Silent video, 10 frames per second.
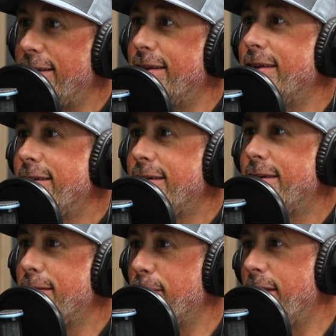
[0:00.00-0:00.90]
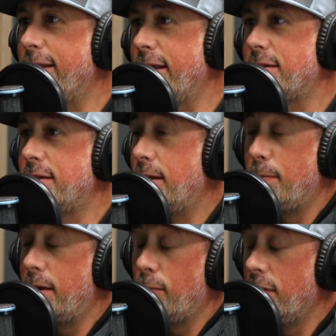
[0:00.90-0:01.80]
And last night I'm
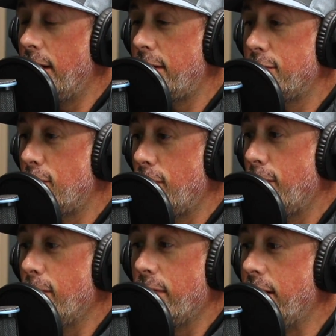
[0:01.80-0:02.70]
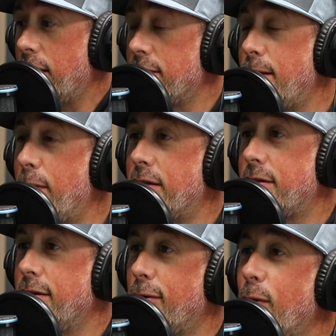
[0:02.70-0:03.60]
like, well, I control the whole thing because I'm
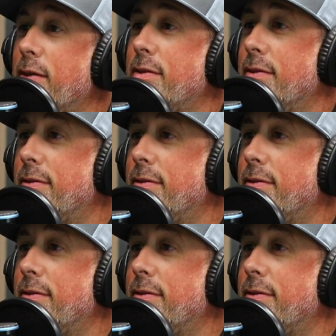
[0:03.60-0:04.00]
asking the questions.